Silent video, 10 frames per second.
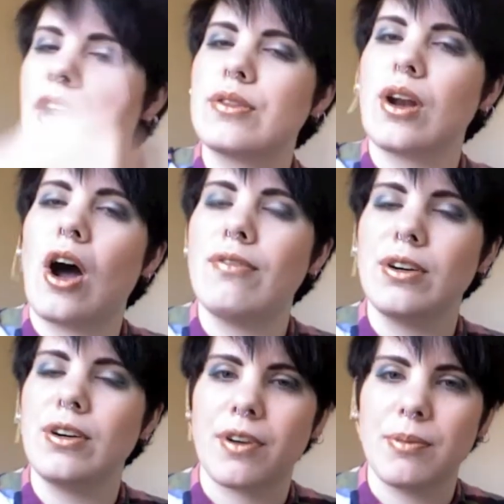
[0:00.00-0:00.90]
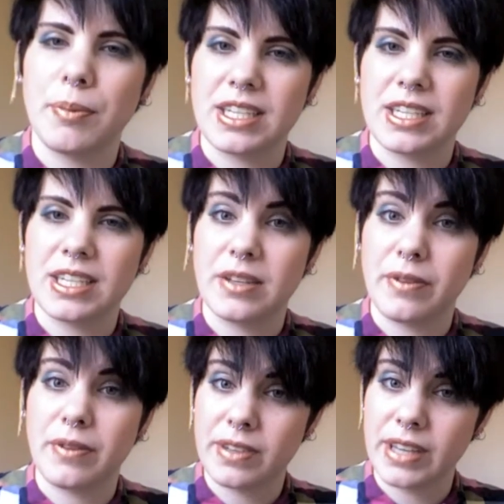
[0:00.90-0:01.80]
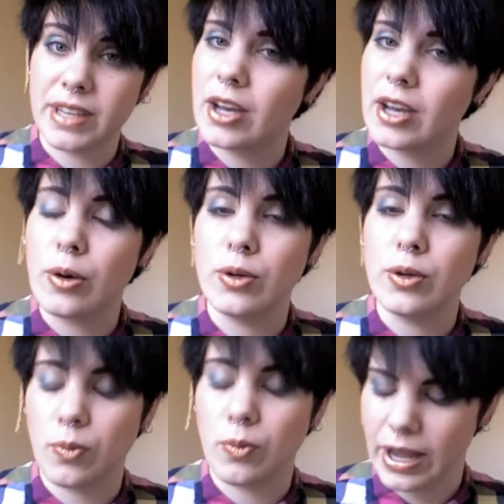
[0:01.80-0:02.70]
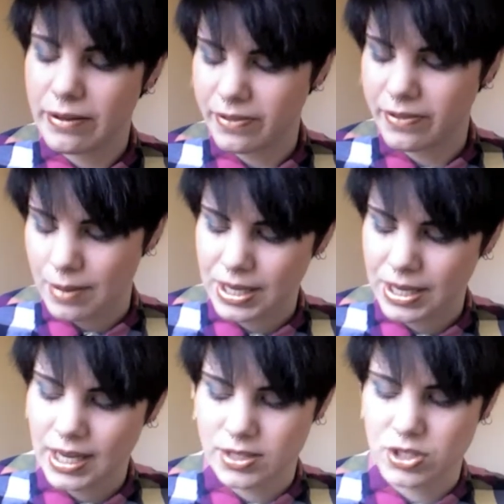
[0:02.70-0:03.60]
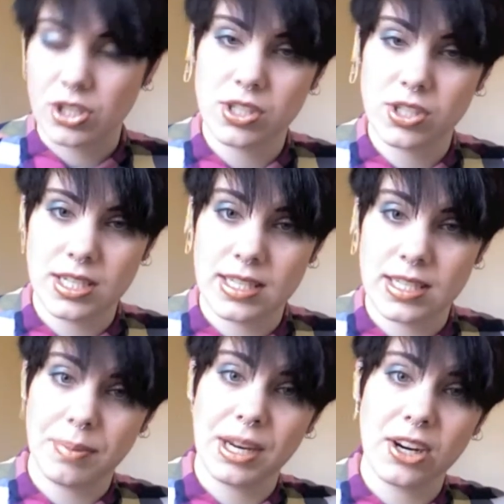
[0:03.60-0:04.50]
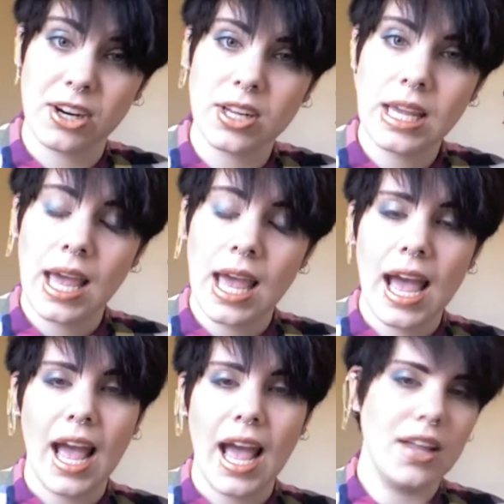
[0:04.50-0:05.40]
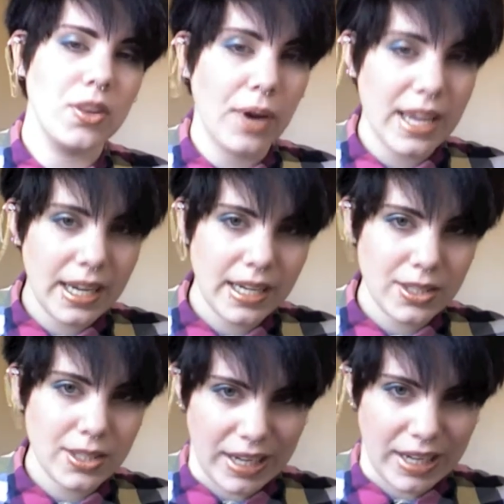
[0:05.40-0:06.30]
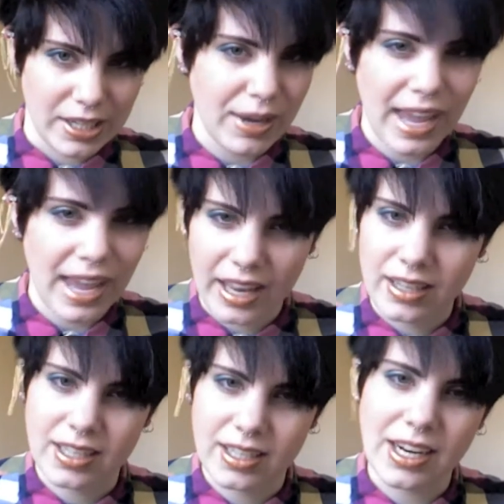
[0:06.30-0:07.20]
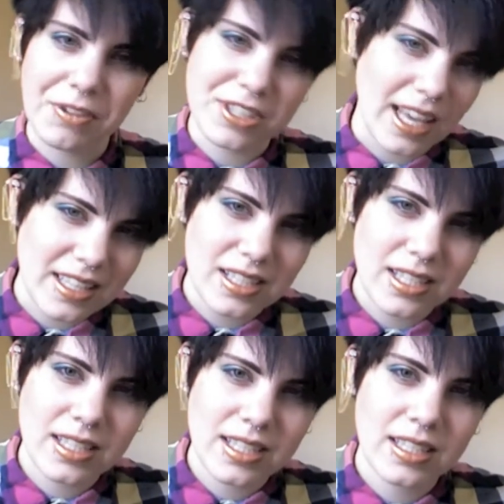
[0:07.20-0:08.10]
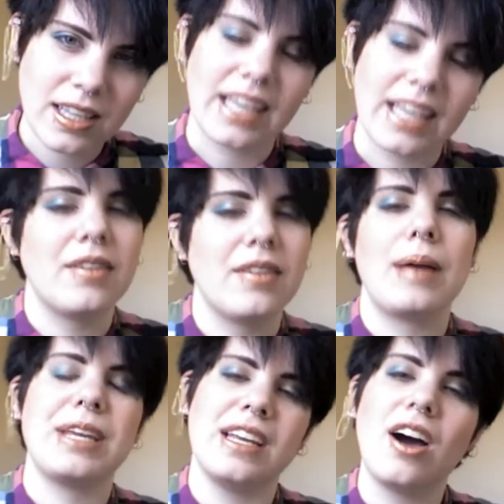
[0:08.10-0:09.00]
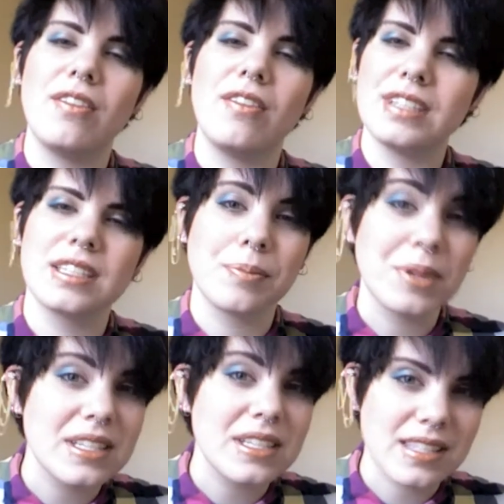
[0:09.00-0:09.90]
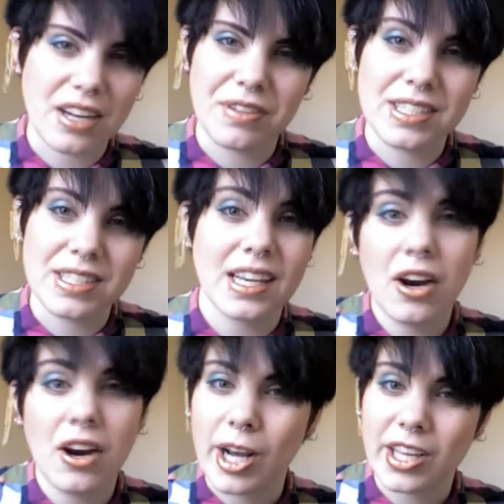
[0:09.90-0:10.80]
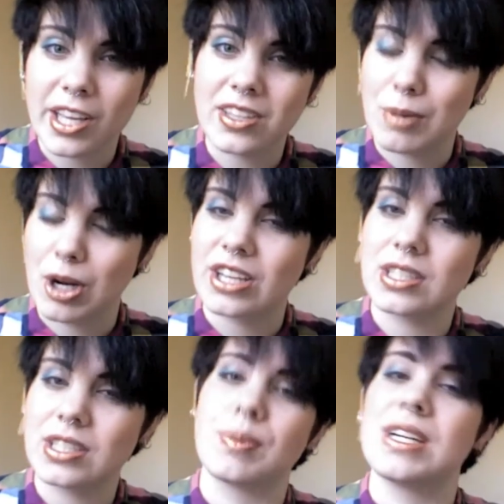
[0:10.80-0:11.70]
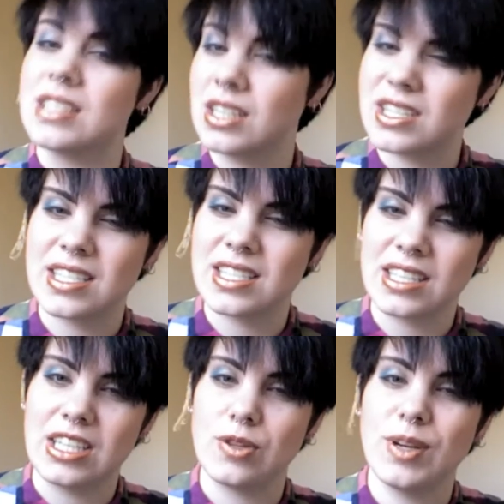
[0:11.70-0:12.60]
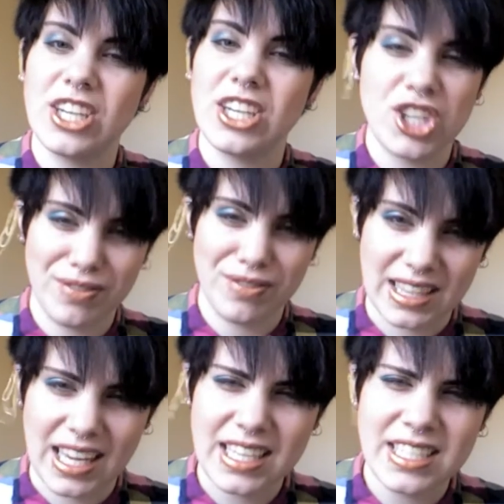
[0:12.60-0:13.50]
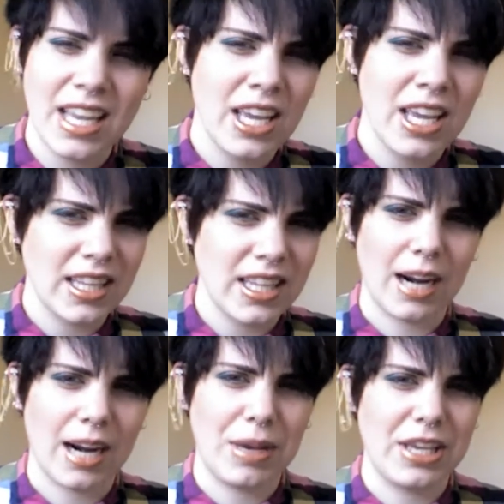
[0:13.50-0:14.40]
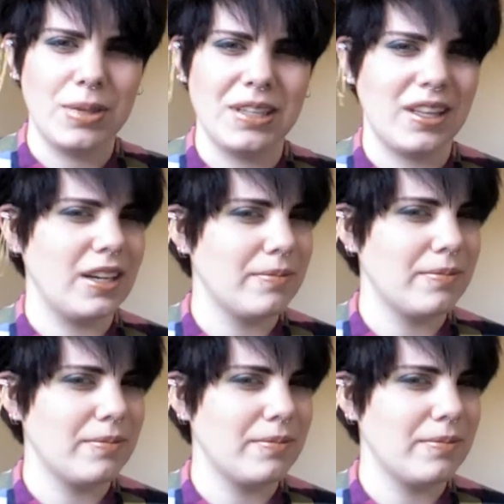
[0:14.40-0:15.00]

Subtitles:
the novel from the perspective of Nick, whose wife, Amy, has just disappeared. And the way it's written, he never says, obviously to the police and stuff, he's like, oh, I'm not guilty, but he's consistently doing shifty things that kind of make you be like,